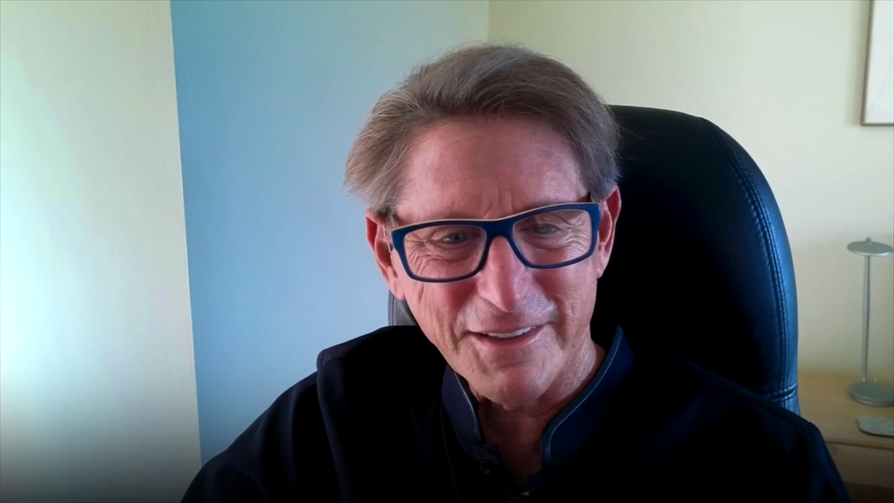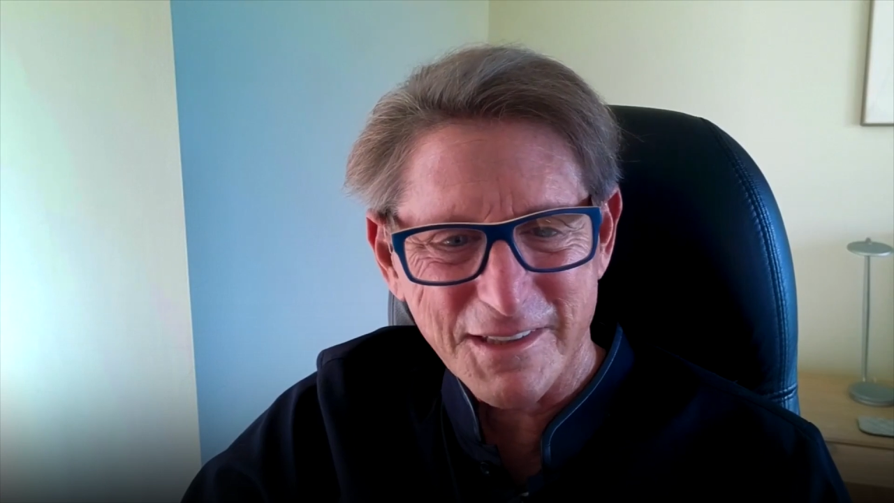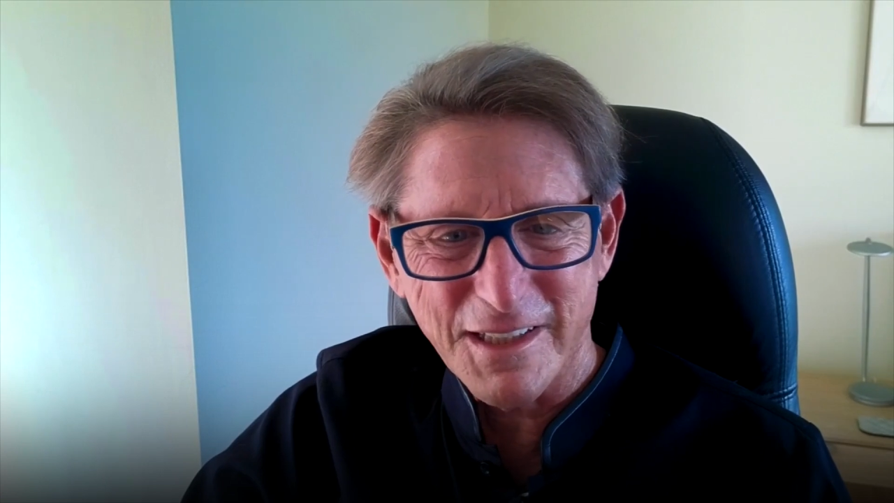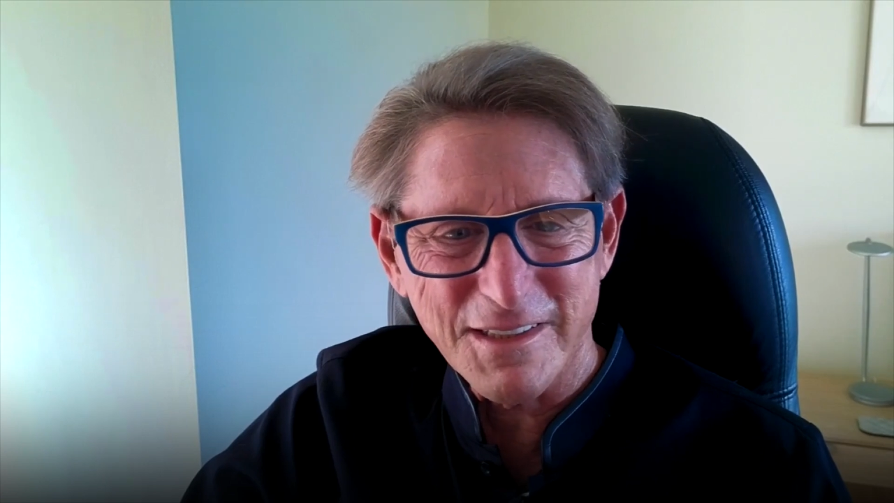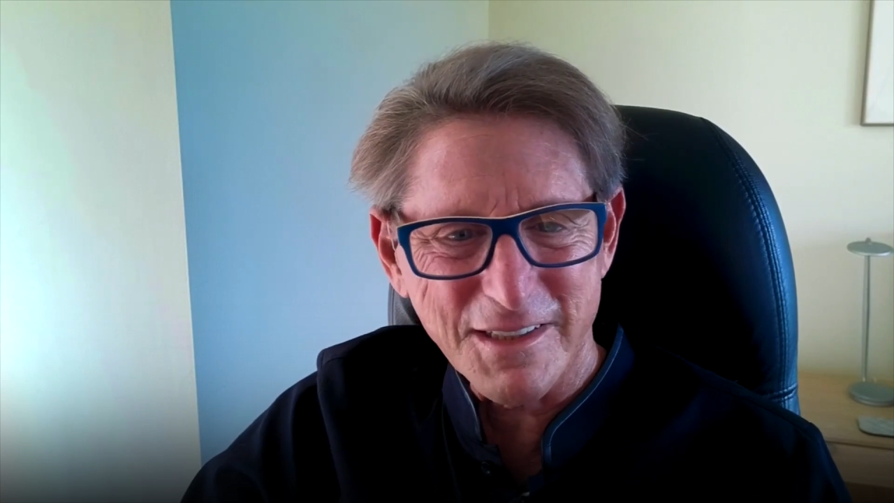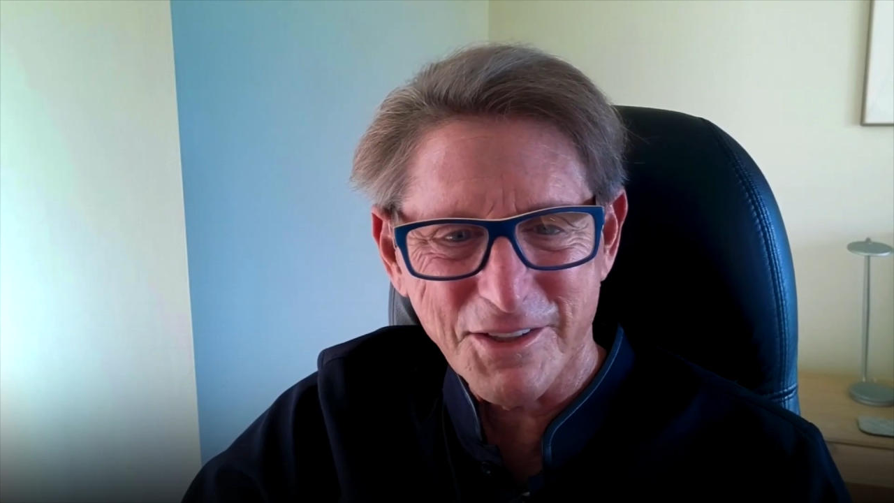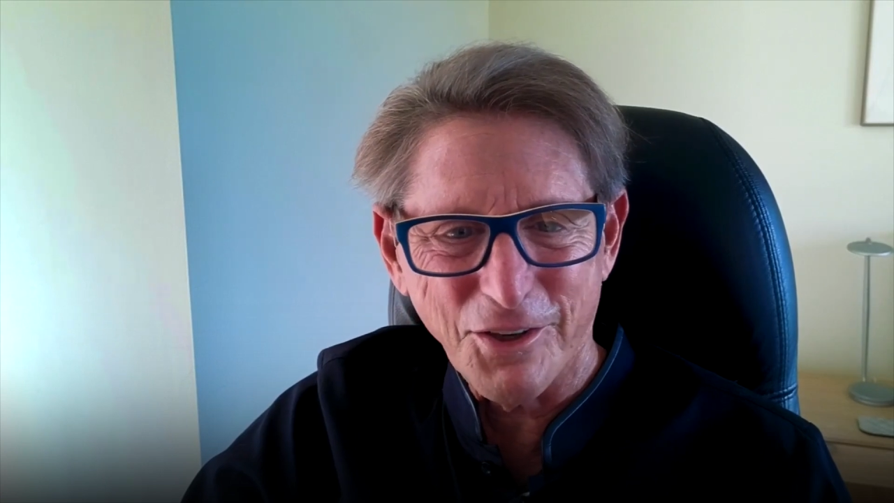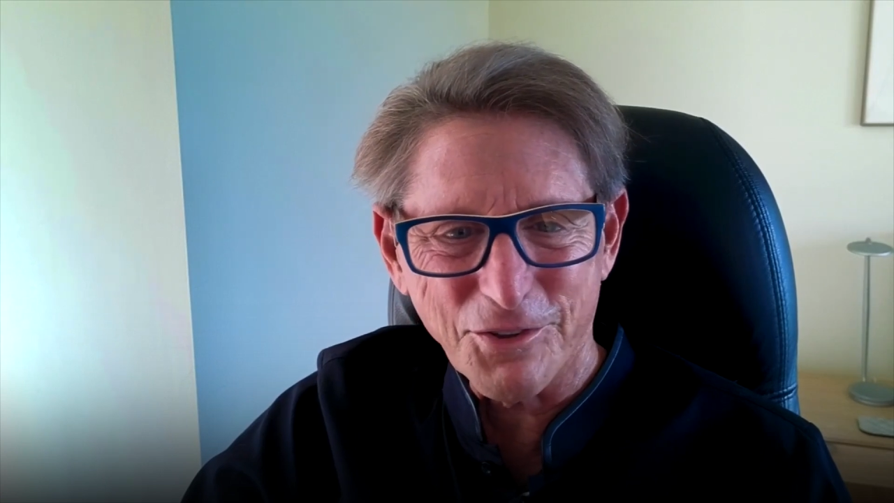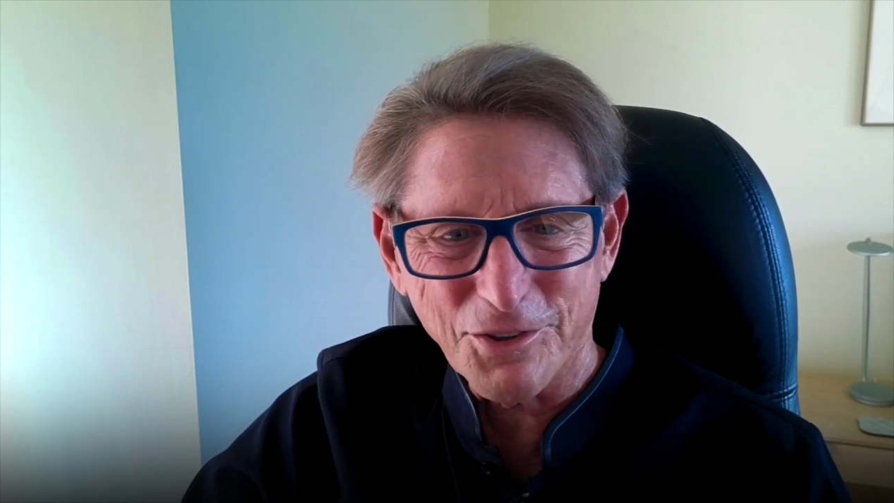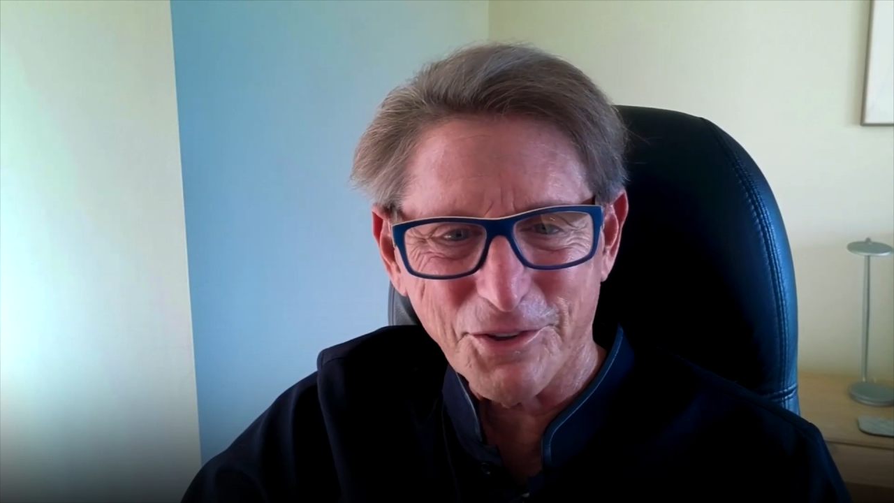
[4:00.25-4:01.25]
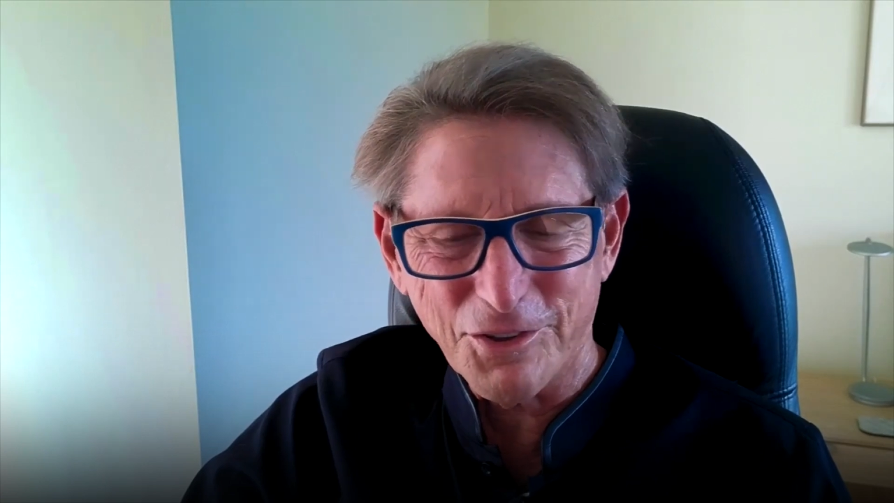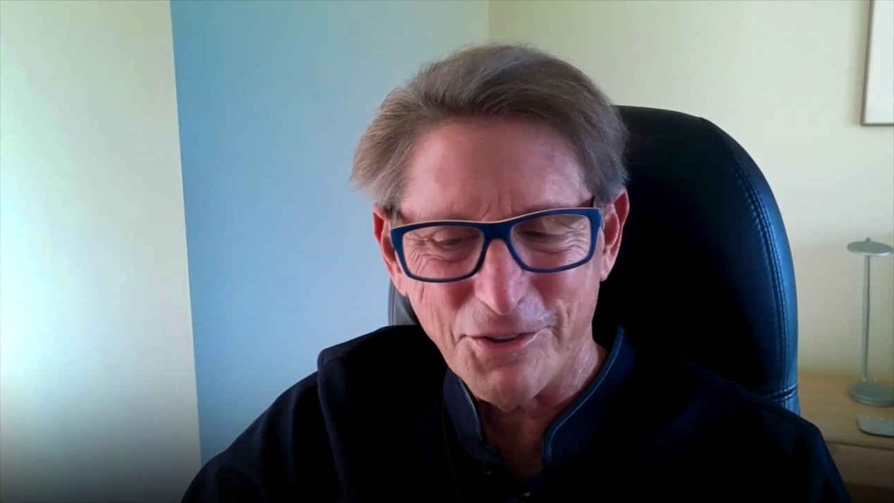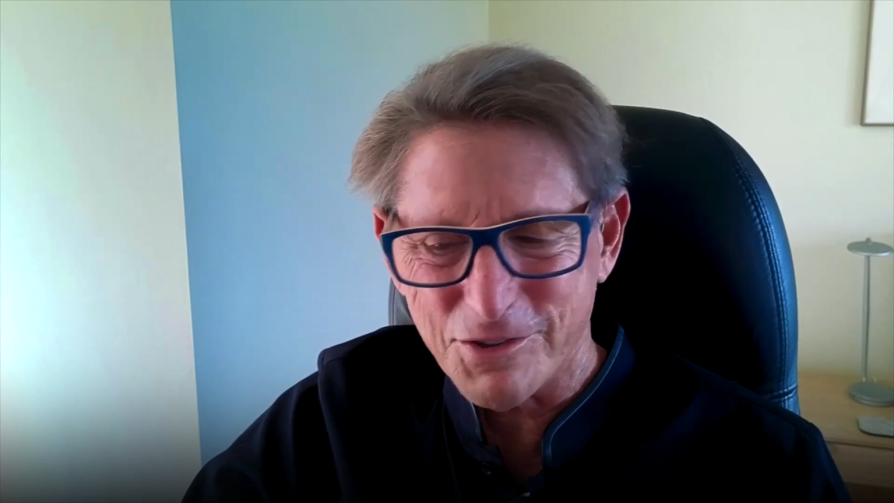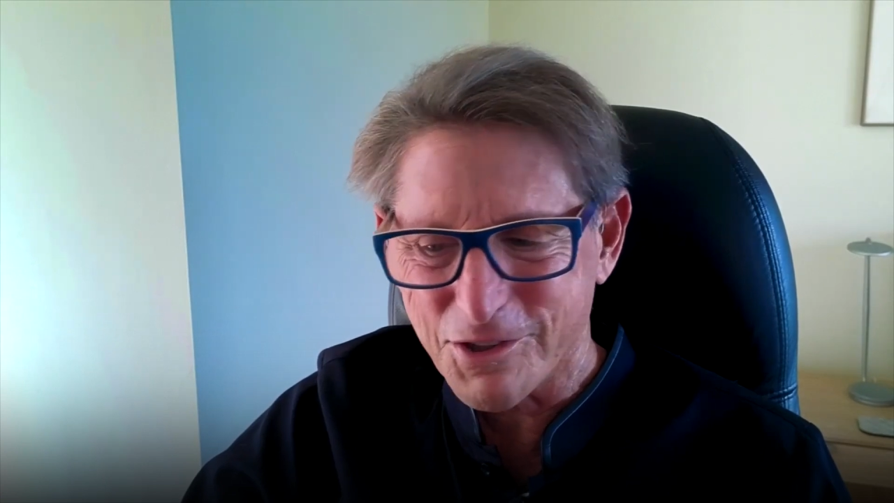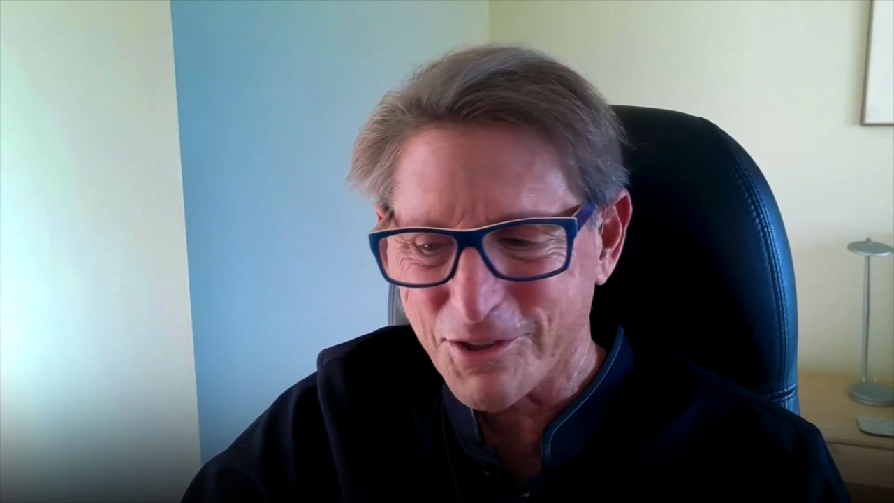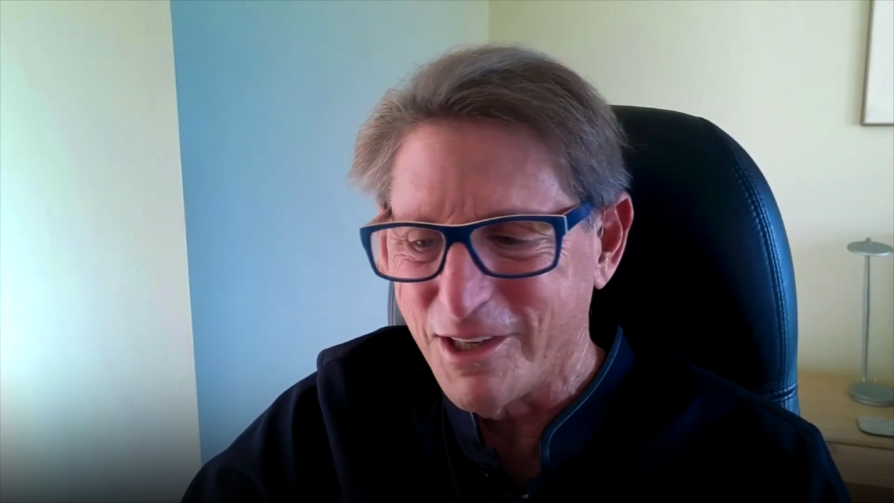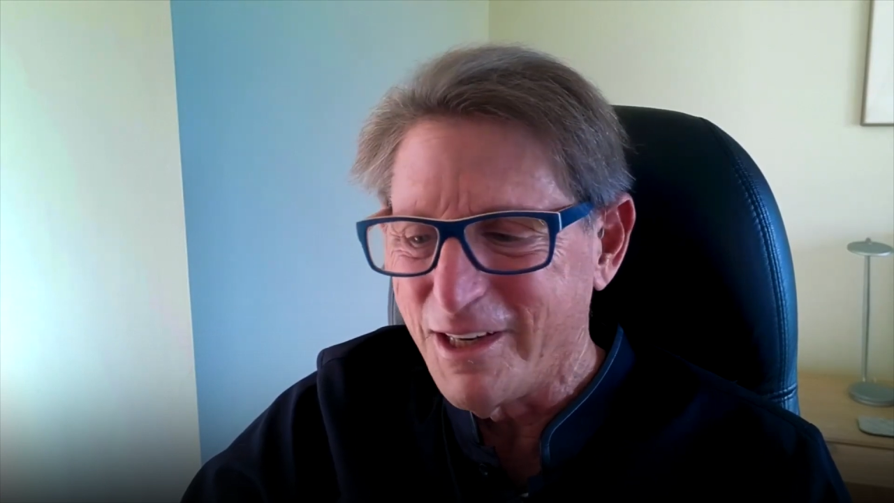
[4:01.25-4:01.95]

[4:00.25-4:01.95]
kid's a total loser.